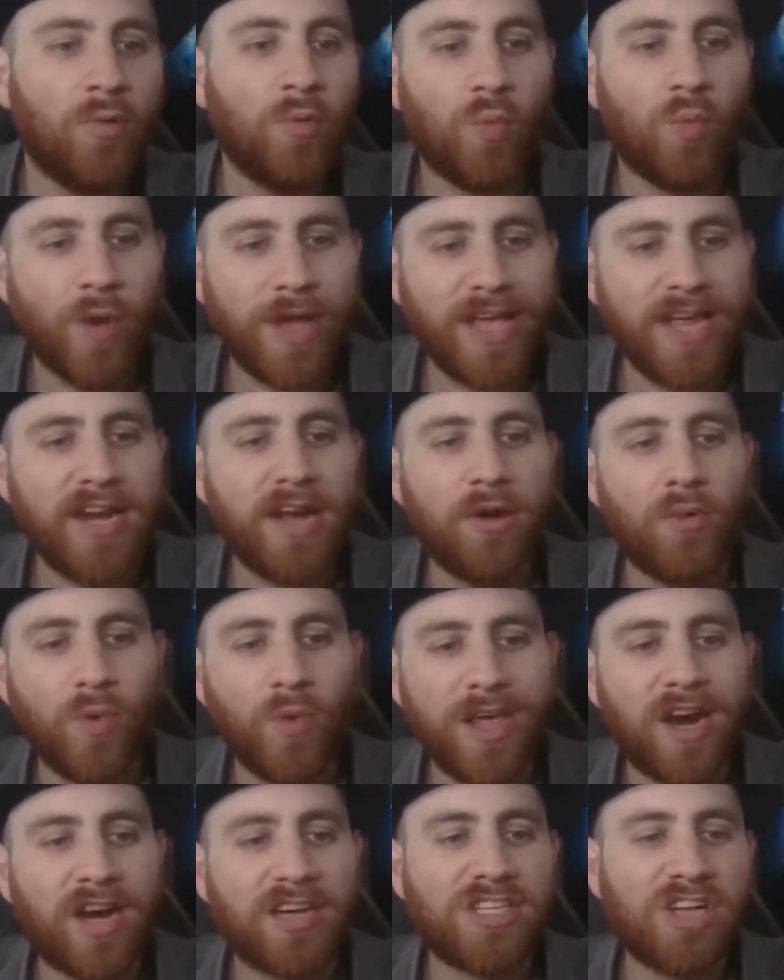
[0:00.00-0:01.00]
when
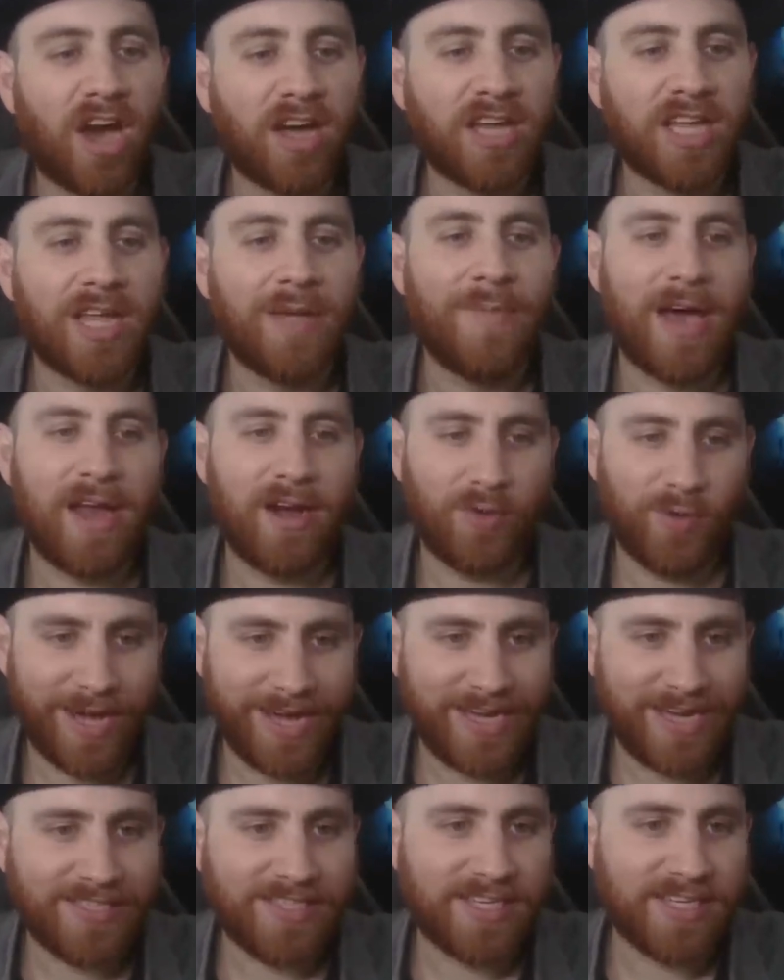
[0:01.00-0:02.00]
we are talking about a
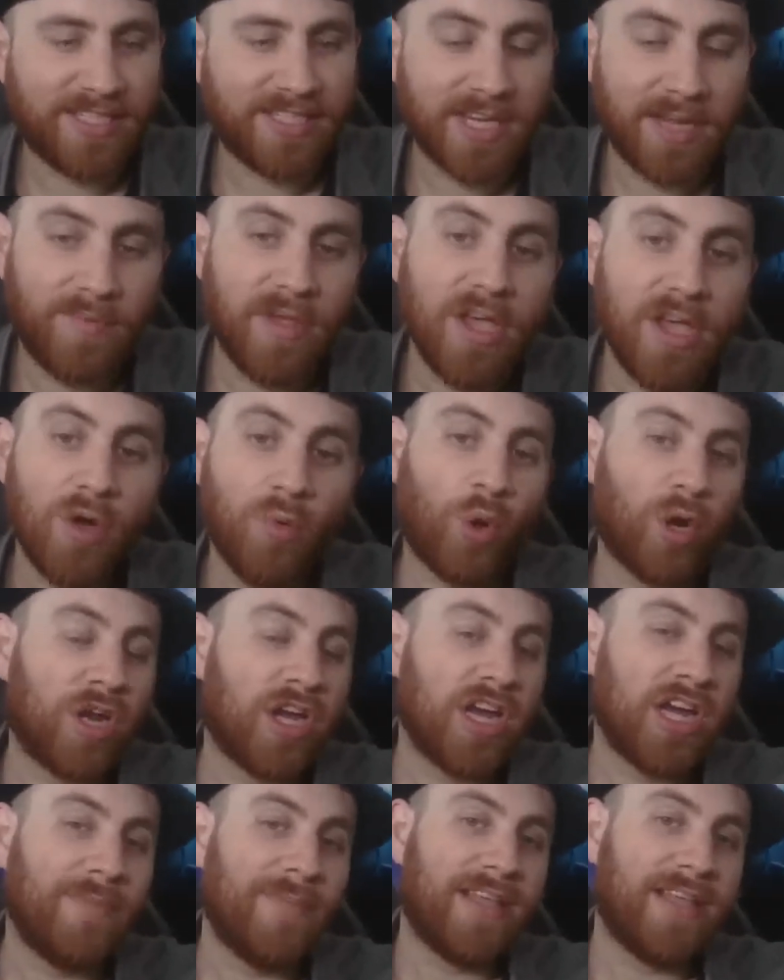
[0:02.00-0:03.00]
grading system, we're
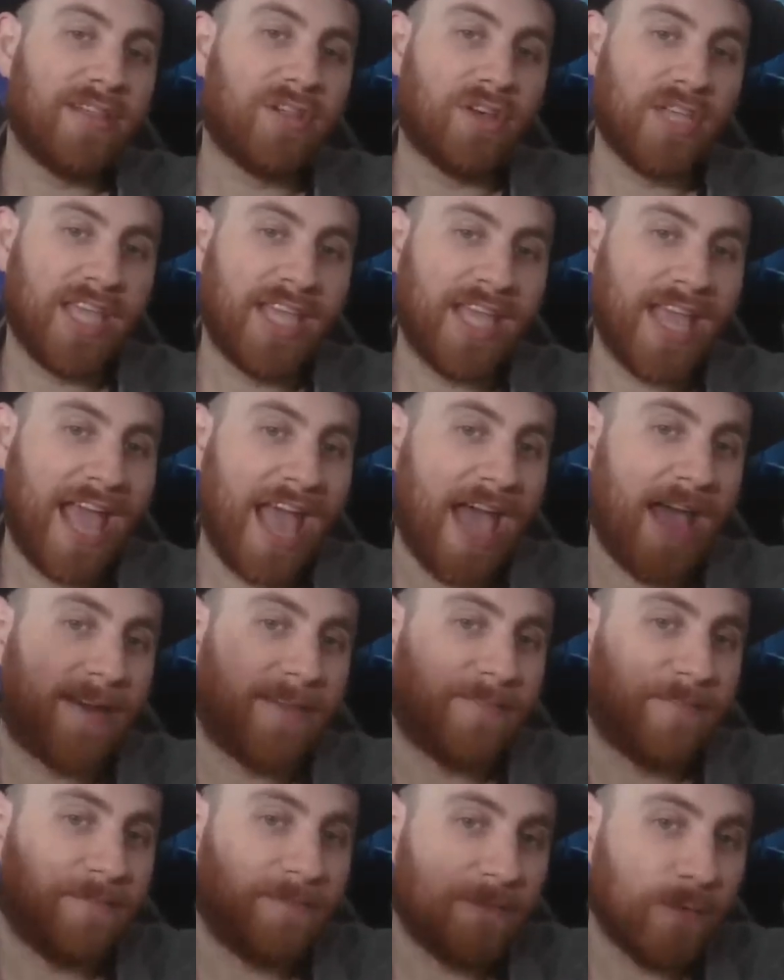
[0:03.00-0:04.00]
going to be looking
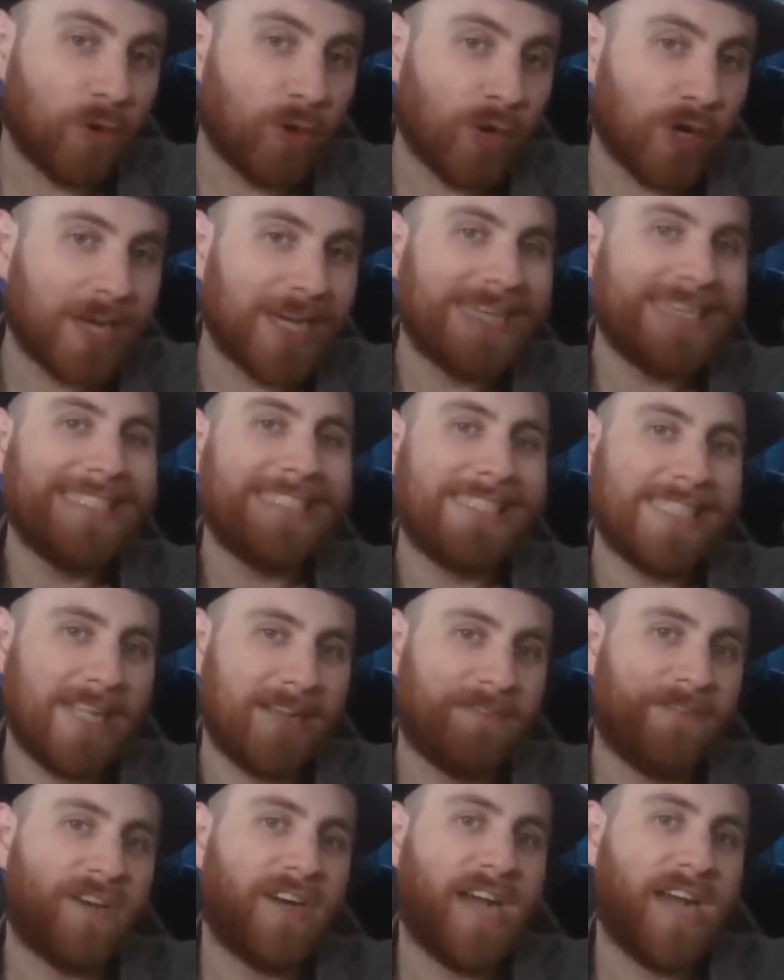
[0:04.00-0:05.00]
at 4
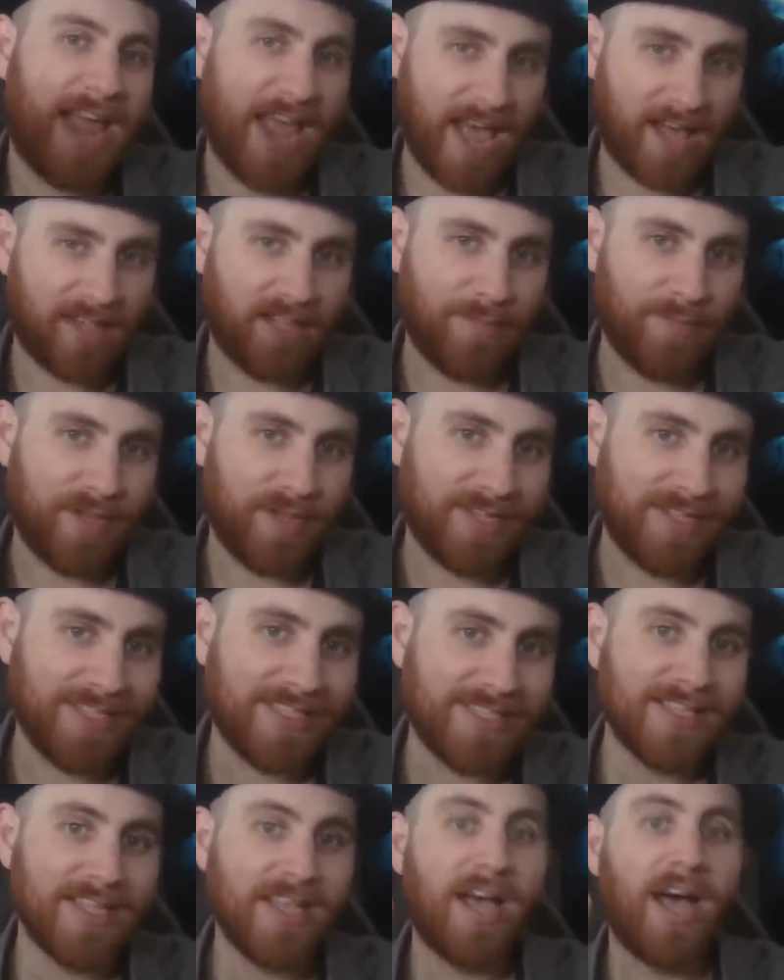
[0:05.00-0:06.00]
different
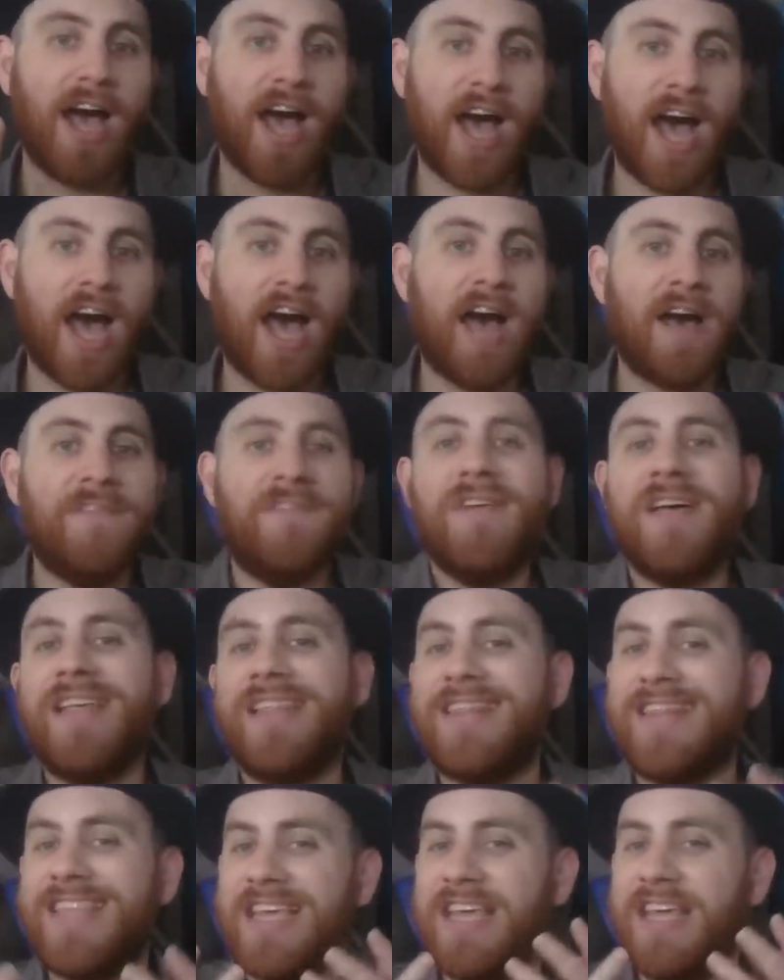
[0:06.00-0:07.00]
elements of
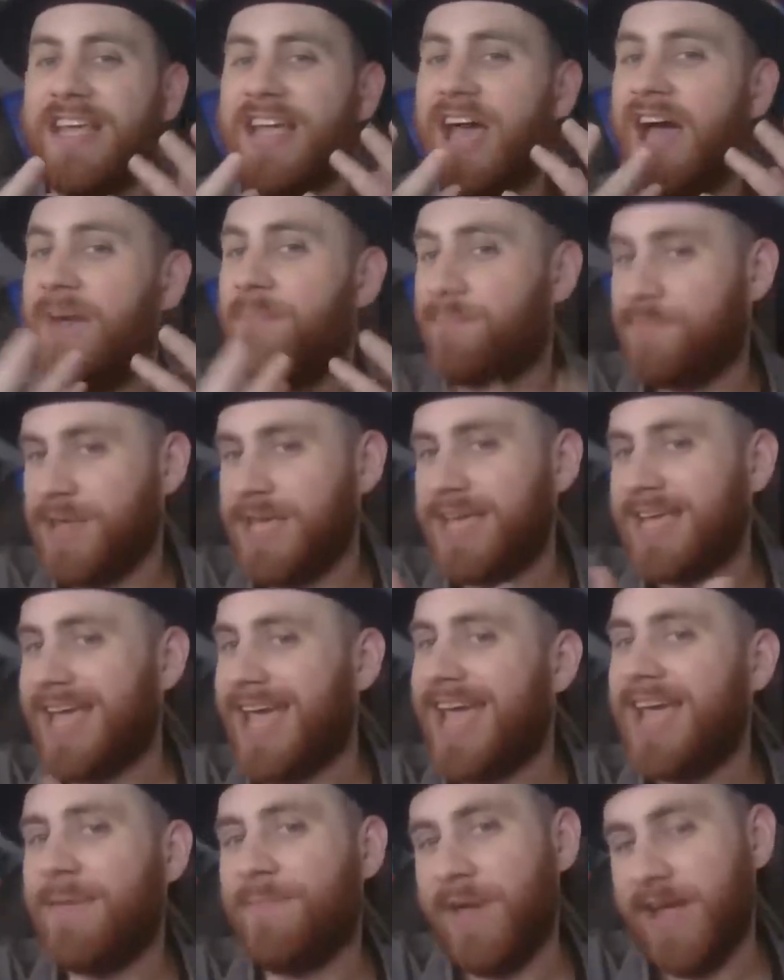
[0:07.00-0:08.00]
the being
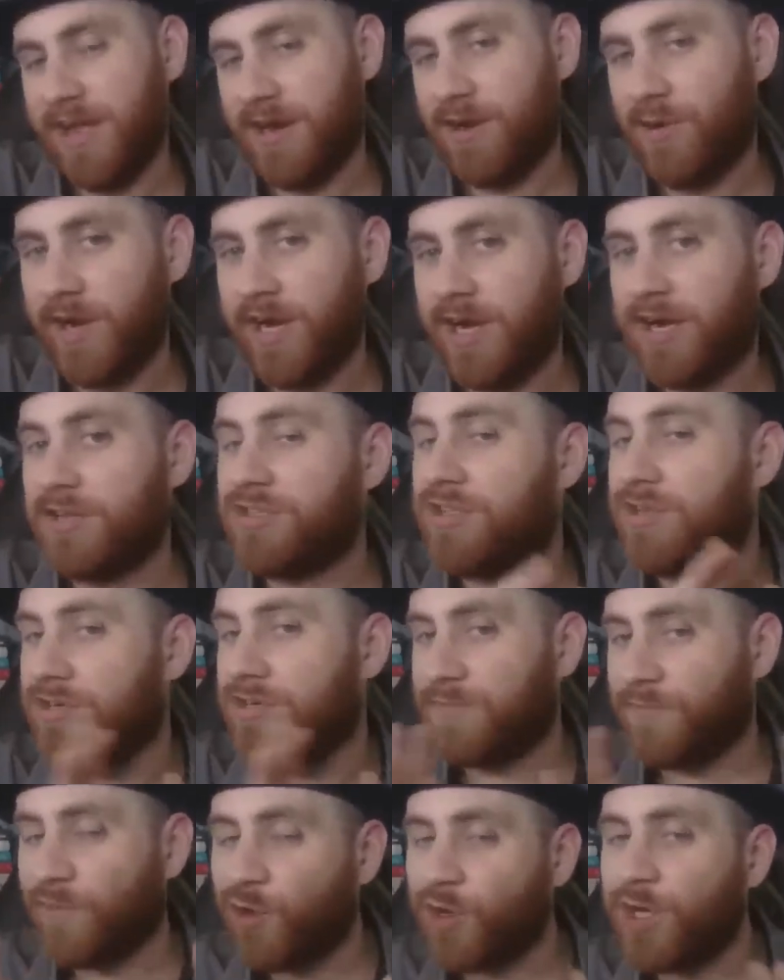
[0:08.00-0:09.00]
a beta reader. So
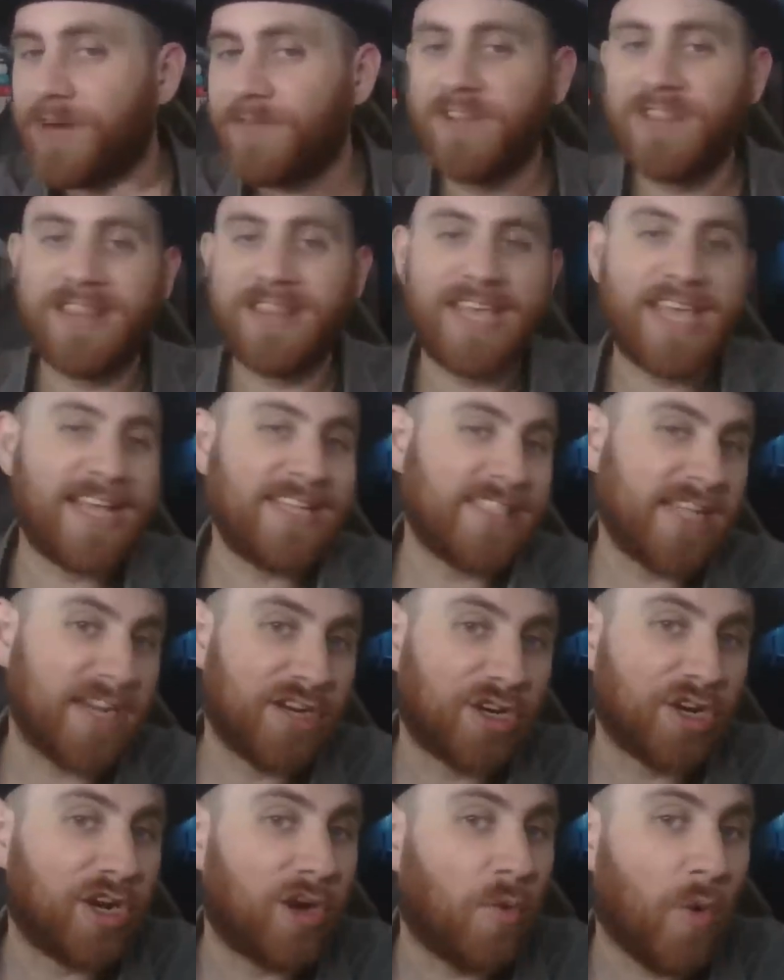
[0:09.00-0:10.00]
there's 4 different things that
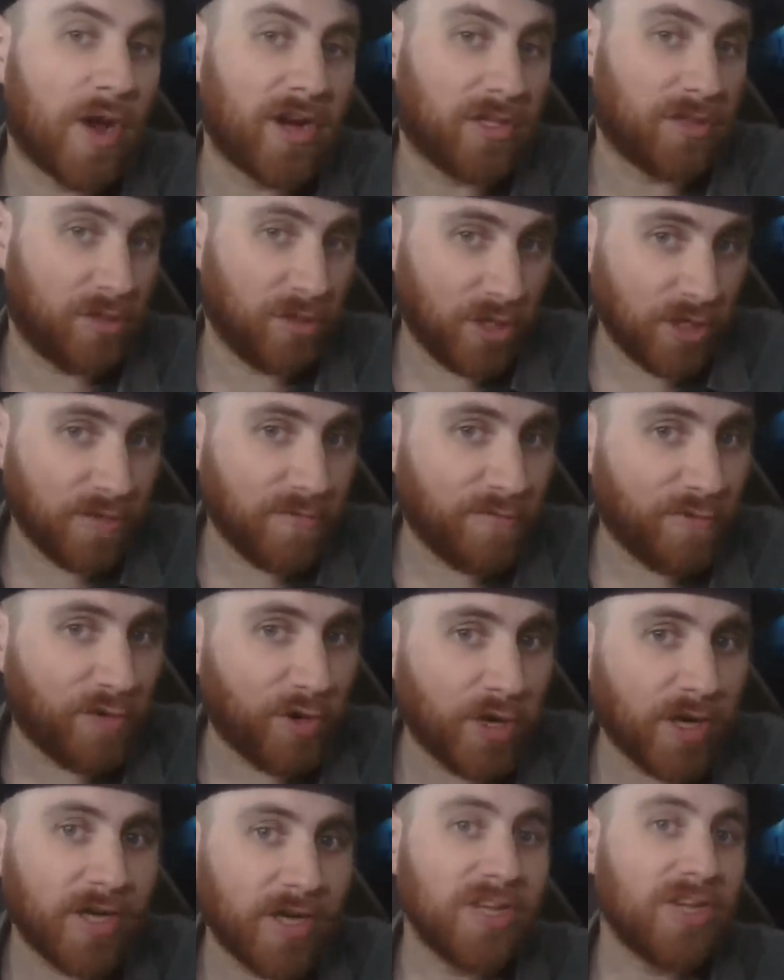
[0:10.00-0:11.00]
you're going to want to look
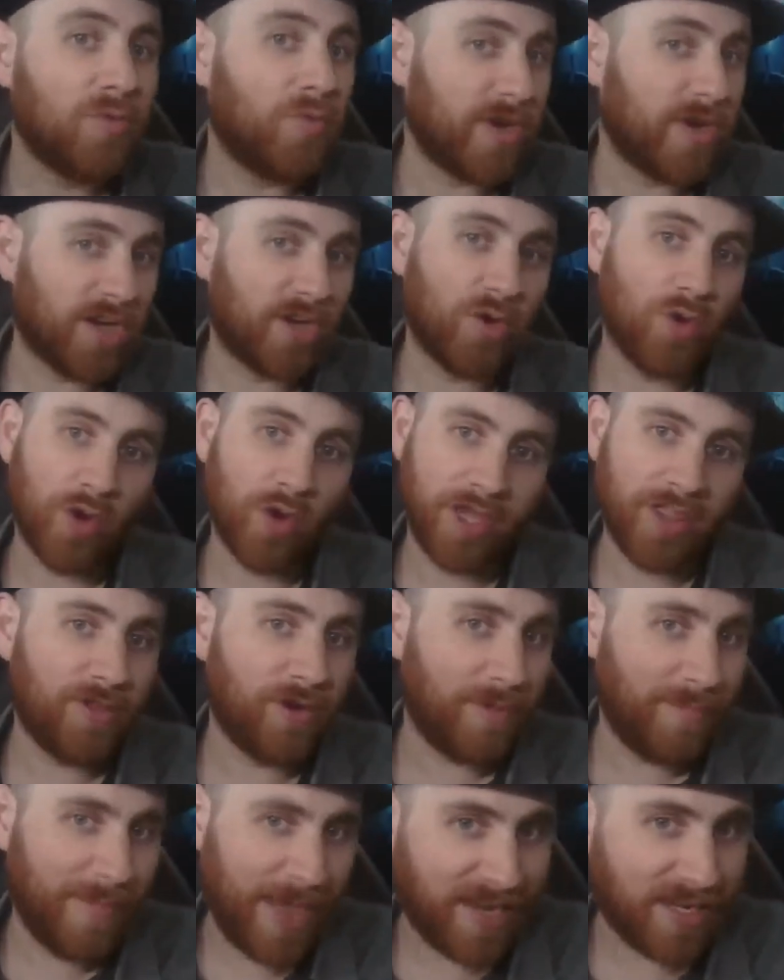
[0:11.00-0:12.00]
for when you're going
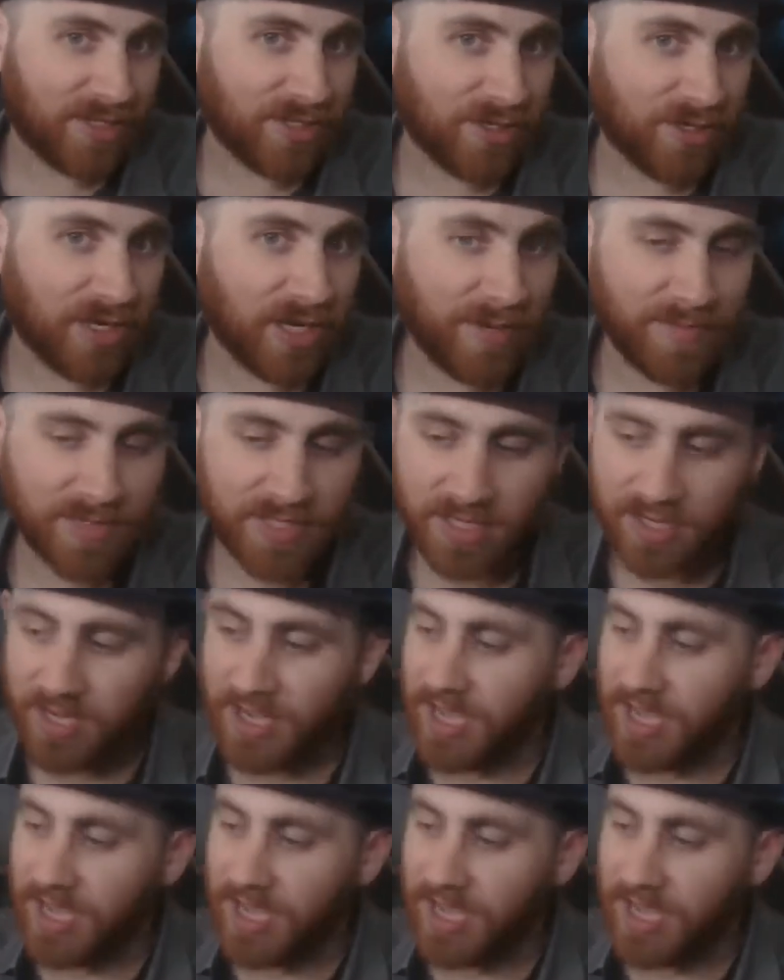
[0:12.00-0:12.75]
through a manuscript.